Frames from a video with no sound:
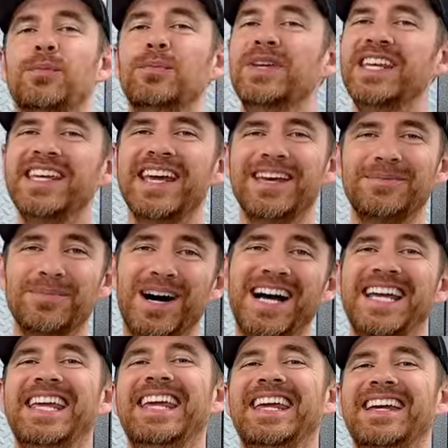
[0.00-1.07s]
me and my
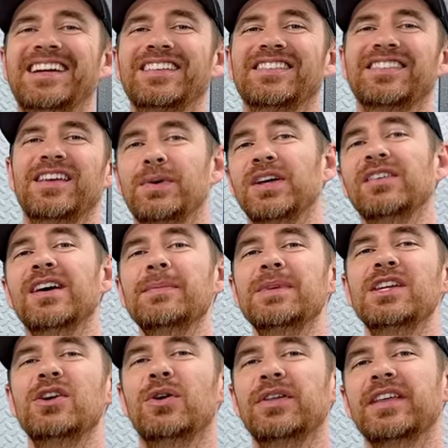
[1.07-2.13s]
ants, but let me
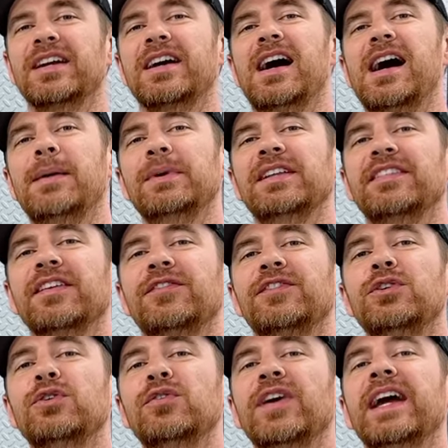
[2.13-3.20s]
know in the comments if
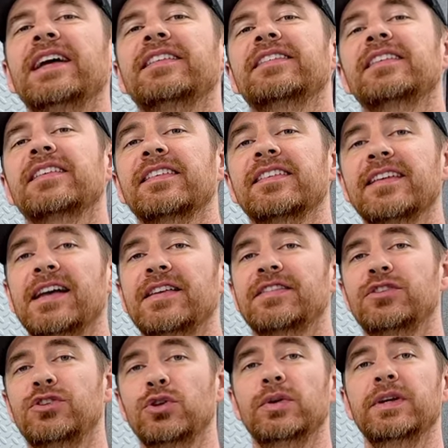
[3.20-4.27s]
you've had success
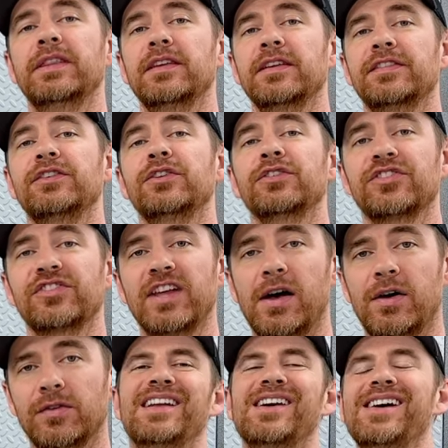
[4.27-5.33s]
doing this yourself.
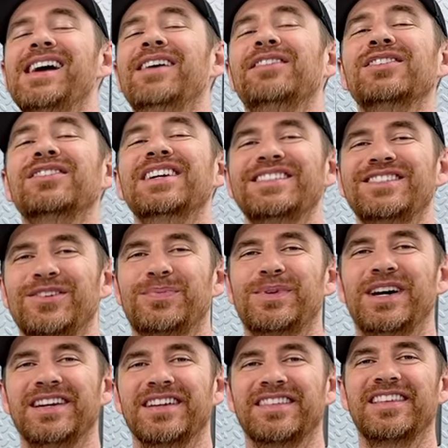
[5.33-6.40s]
Now, I have a list of
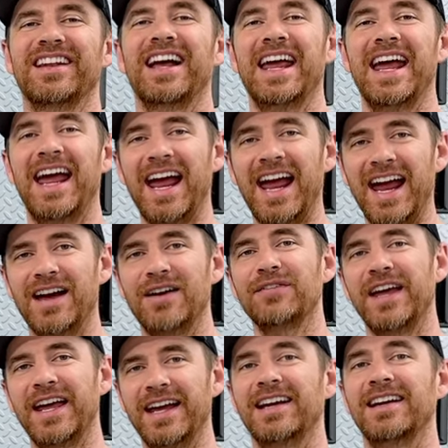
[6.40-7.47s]
products that I have
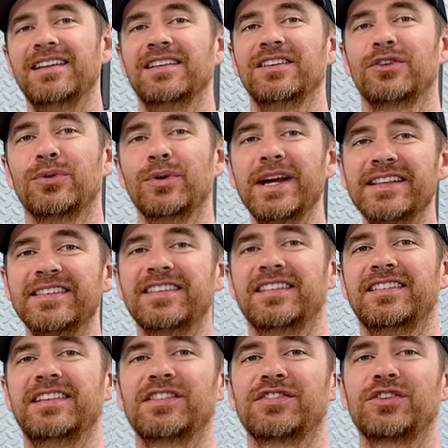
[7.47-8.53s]
had great success